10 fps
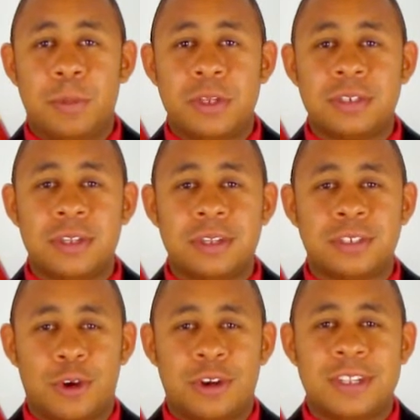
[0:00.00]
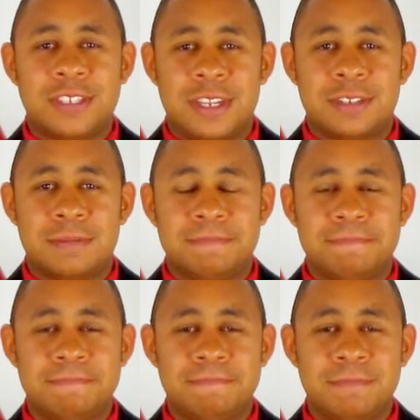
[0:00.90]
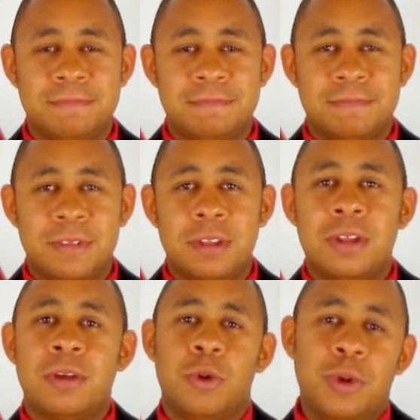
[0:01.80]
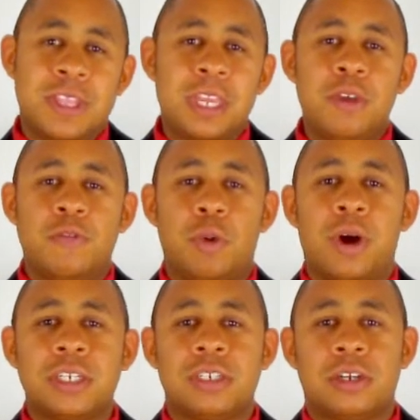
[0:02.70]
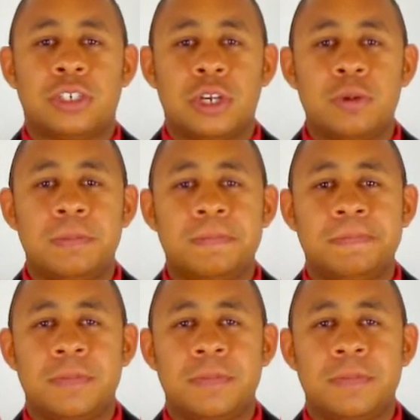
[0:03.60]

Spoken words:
happens start of the season. Well, we thank you for watching our show.